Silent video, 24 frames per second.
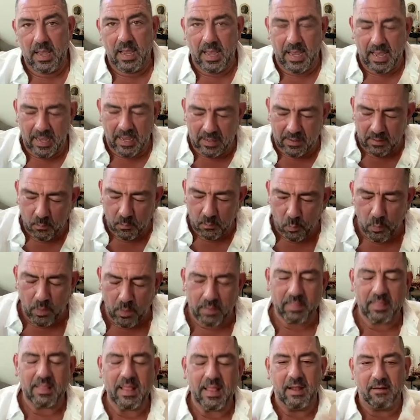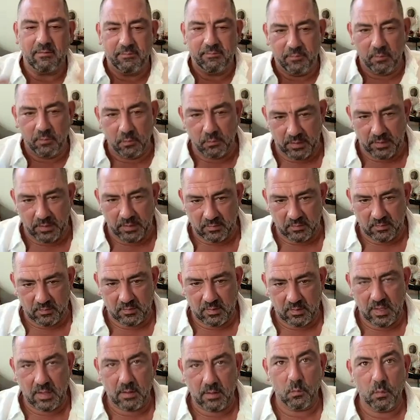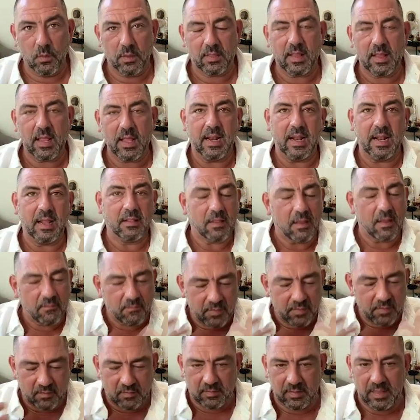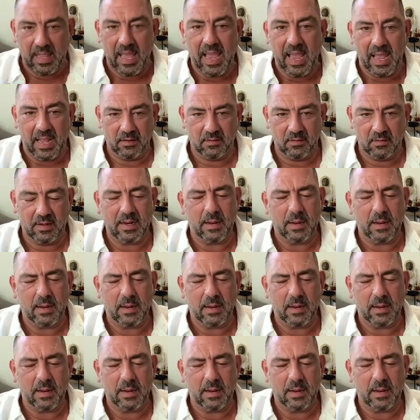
And with that fullness and I love this land,